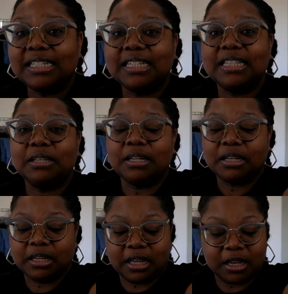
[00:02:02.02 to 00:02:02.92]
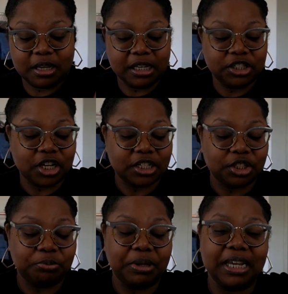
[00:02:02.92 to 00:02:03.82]
to the
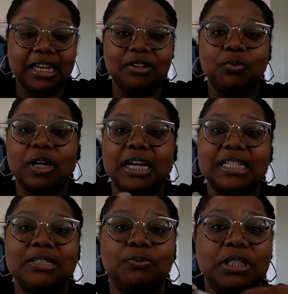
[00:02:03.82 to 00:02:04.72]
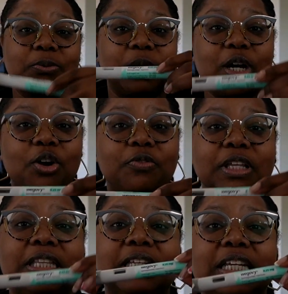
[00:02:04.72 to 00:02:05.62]
injection pen, whereas with the
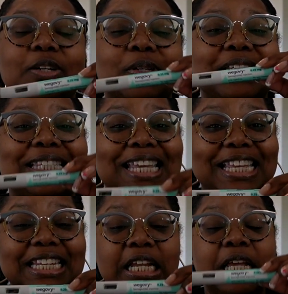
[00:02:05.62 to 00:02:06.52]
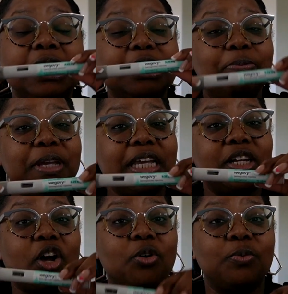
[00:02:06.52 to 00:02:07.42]
Wegovy, the needle is in the pen
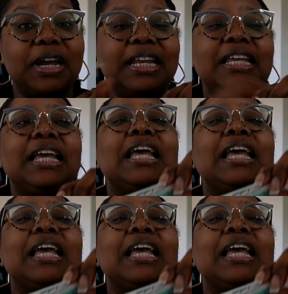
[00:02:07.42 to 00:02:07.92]
already,